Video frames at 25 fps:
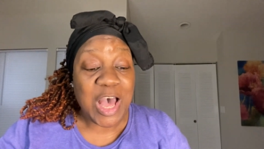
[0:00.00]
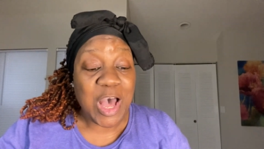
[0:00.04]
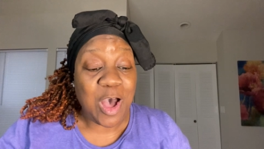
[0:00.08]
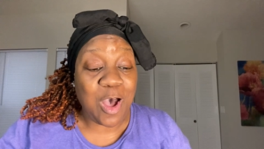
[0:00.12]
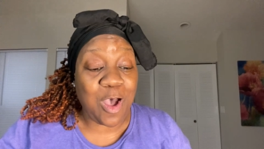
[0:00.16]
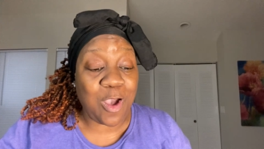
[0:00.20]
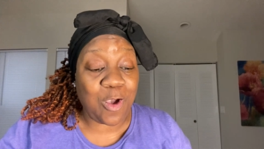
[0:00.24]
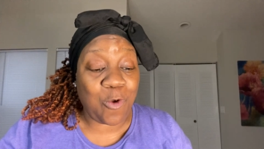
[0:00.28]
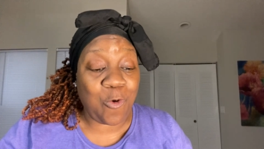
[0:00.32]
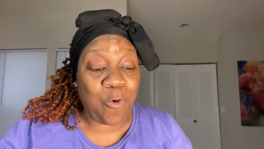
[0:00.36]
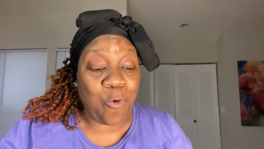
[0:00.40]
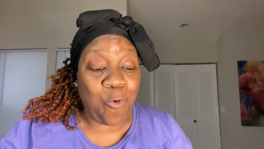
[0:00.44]

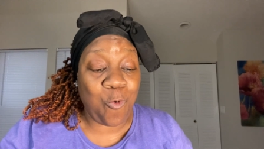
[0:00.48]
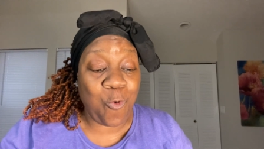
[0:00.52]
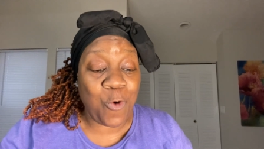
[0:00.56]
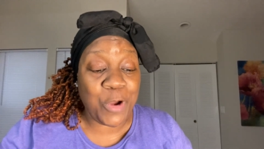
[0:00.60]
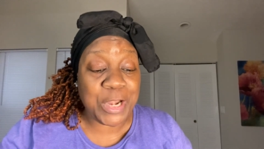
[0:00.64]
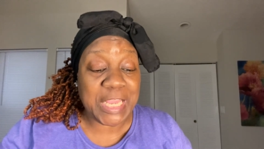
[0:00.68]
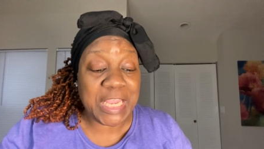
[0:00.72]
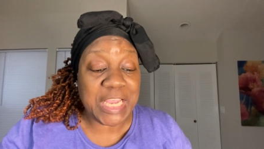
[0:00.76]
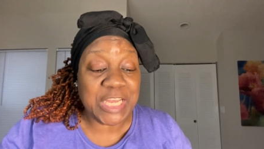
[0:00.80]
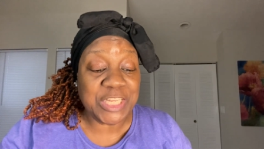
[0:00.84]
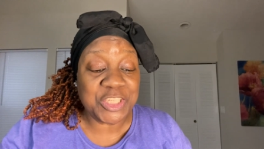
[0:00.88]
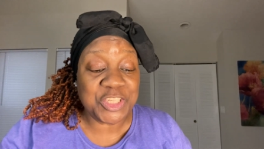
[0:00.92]

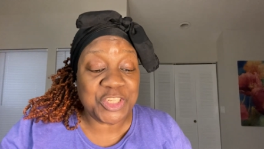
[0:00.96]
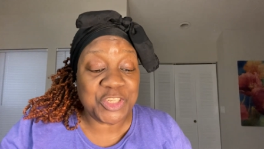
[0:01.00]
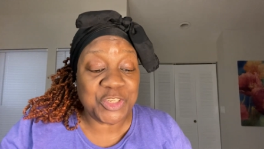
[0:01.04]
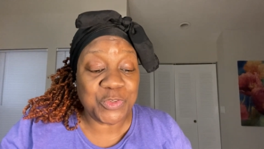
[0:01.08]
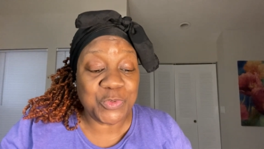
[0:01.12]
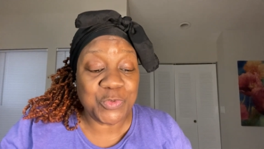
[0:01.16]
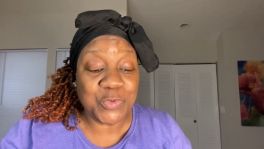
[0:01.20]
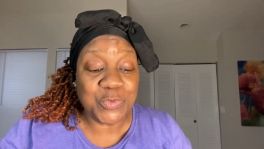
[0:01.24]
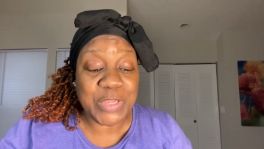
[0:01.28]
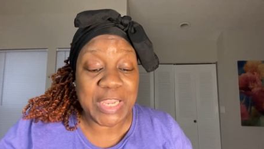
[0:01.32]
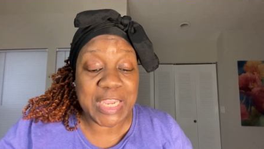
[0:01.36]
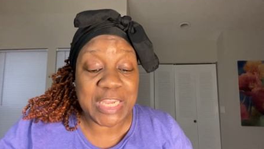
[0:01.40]
according
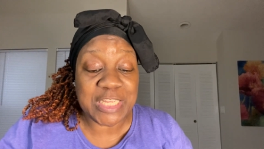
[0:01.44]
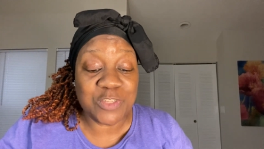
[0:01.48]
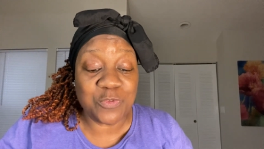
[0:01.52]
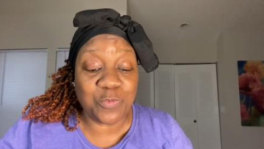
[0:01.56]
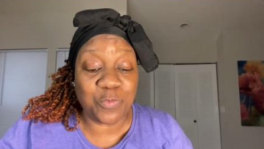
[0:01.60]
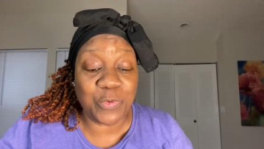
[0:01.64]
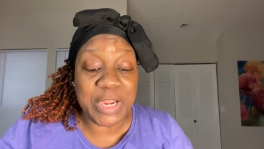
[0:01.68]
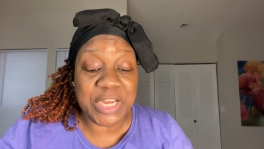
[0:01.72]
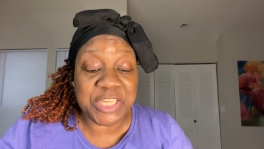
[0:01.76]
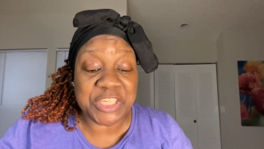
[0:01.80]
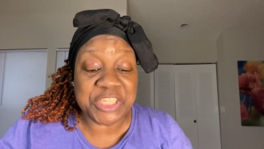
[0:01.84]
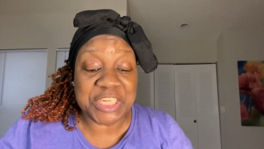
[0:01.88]
to his
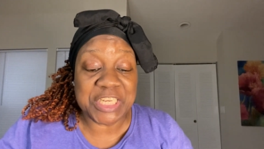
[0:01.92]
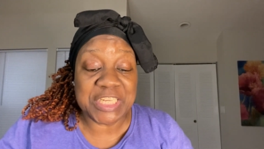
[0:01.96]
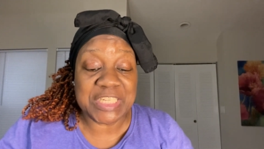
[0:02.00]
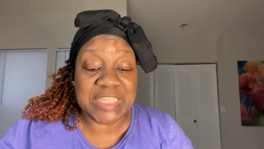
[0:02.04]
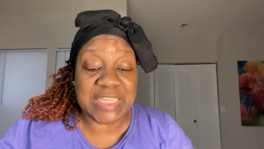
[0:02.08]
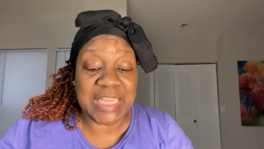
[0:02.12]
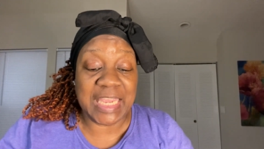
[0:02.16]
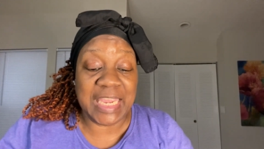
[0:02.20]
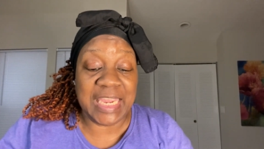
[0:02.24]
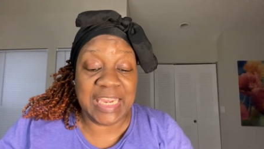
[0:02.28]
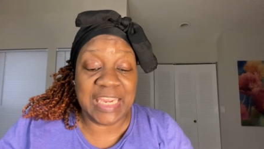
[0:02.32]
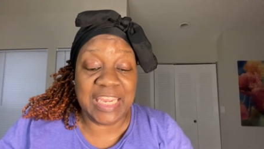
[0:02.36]
riches
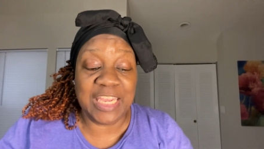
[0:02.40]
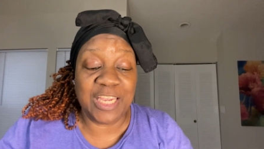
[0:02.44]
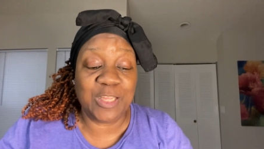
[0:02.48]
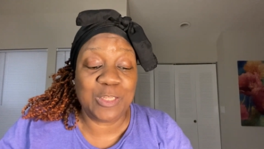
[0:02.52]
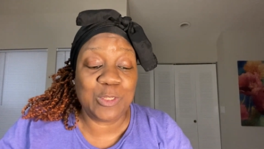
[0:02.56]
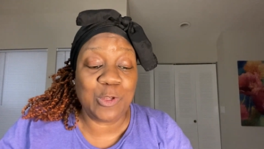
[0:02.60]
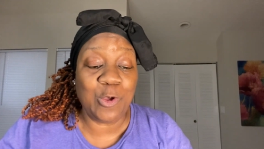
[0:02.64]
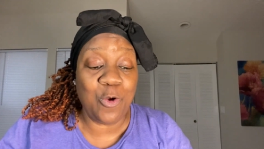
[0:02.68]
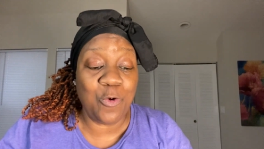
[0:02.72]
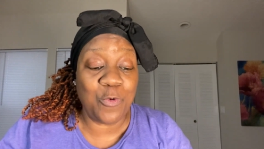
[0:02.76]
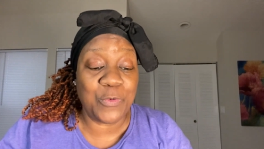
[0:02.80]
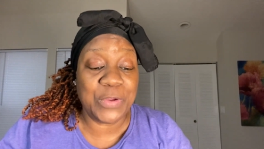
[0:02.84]
and
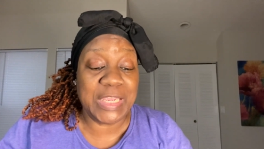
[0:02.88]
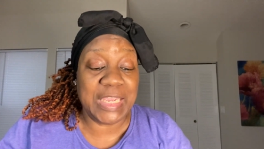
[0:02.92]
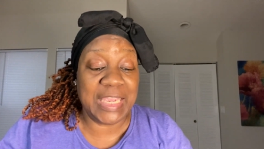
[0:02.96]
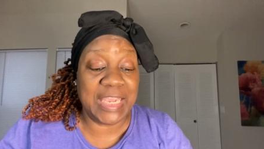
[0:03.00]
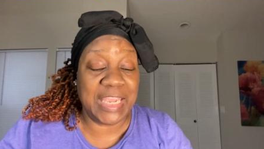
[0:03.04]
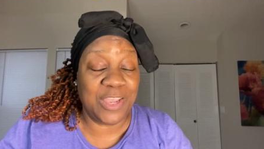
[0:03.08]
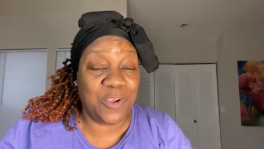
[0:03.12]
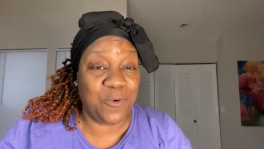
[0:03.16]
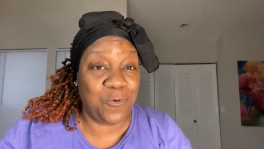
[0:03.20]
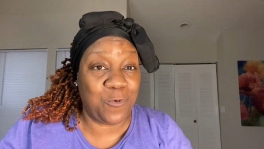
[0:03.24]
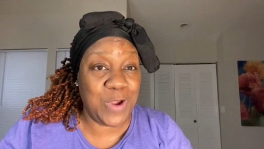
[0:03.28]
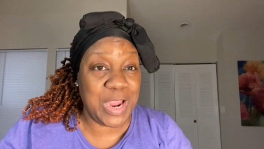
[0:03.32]
glory
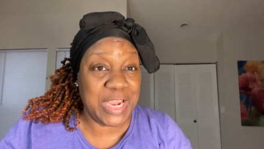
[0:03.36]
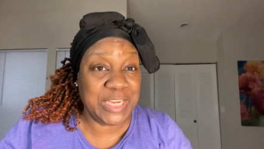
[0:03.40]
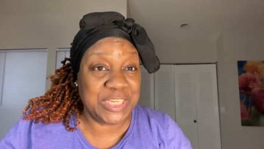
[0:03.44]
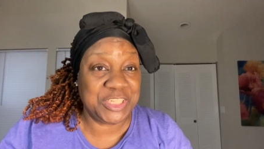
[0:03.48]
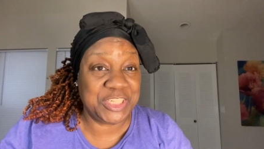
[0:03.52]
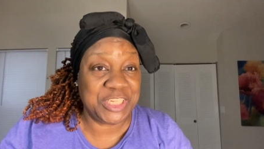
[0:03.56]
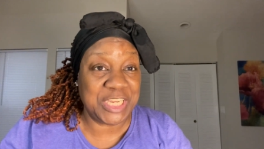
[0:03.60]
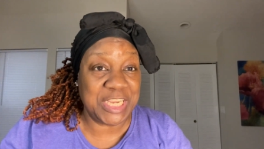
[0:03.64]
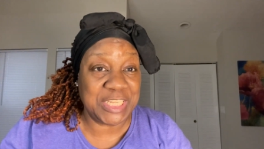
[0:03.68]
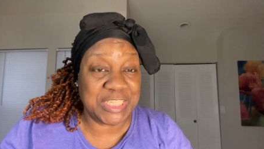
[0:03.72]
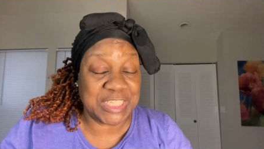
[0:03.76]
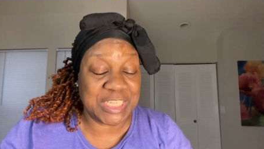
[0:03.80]
in Christ
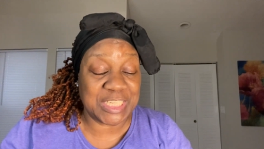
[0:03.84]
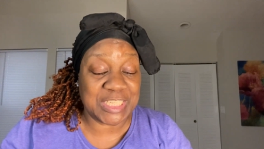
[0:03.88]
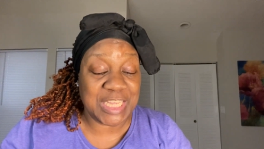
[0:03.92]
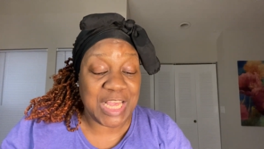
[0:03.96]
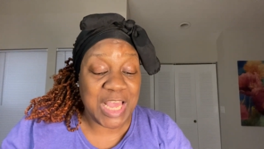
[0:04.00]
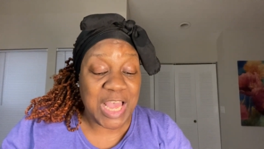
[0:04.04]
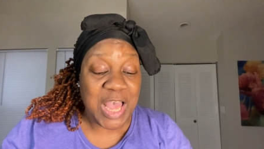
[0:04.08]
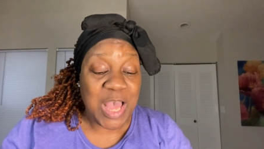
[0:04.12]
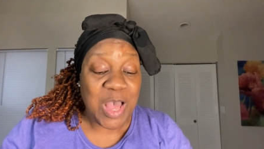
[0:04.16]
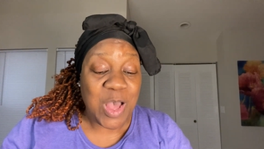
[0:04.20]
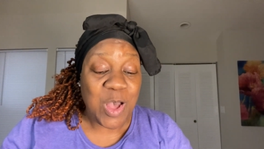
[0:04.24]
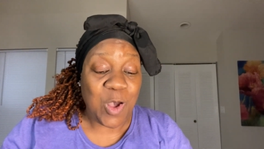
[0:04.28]
Jesus.
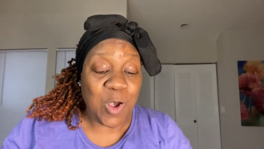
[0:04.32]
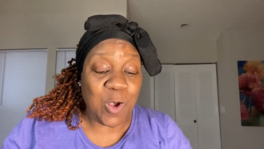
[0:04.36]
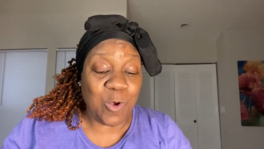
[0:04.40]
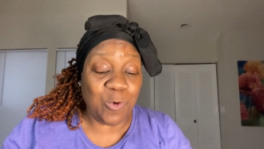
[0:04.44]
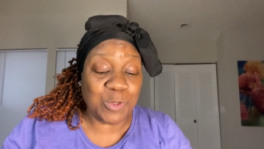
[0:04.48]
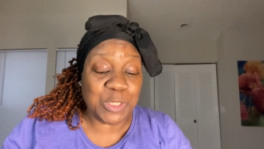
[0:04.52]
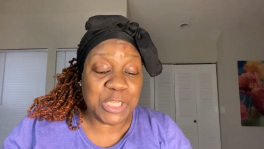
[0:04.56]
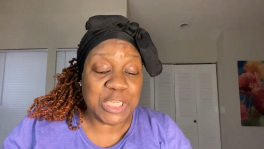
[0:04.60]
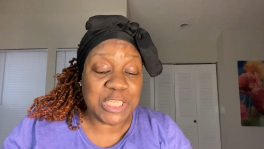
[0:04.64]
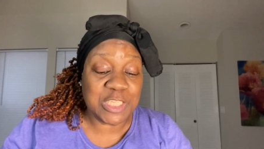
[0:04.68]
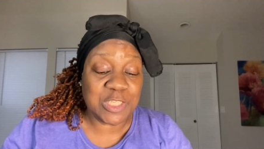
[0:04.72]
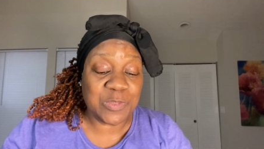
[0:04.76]

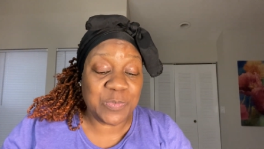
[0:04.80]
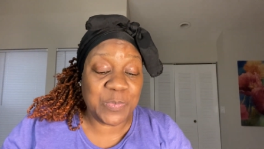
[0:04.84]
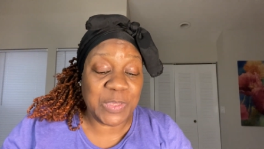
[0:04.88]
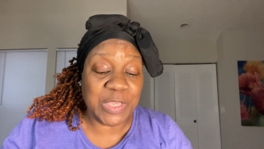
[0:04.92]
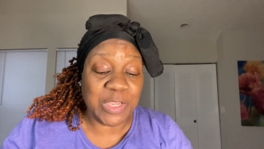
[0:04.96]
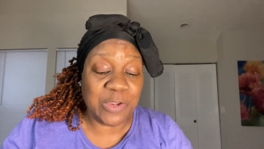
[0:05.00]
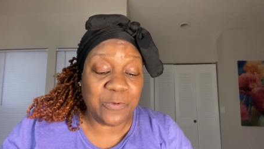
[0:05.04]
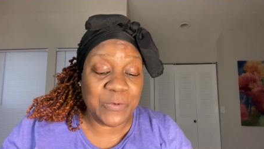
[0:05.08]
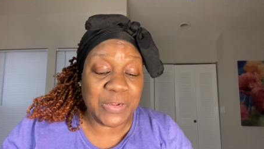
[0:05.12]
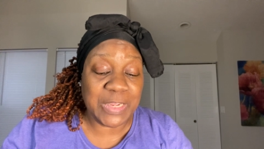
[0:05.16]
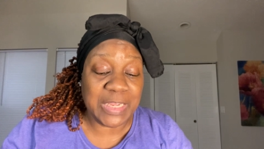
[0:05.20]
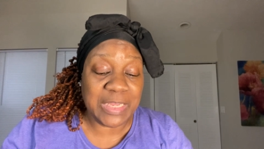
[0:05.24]
Holy
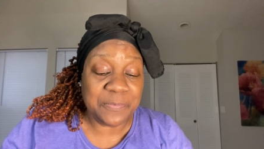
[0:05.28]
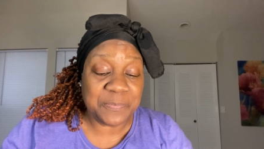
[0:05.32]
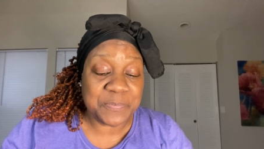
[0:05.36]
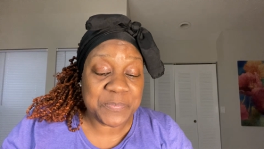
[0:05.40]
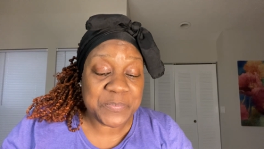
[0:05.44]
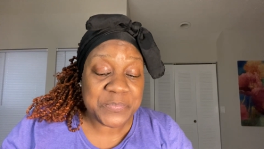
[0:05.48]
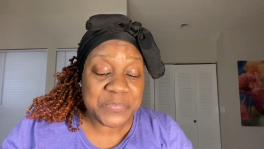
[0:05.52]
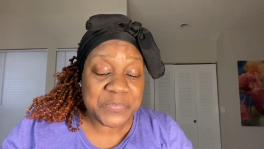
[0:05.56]
Spirit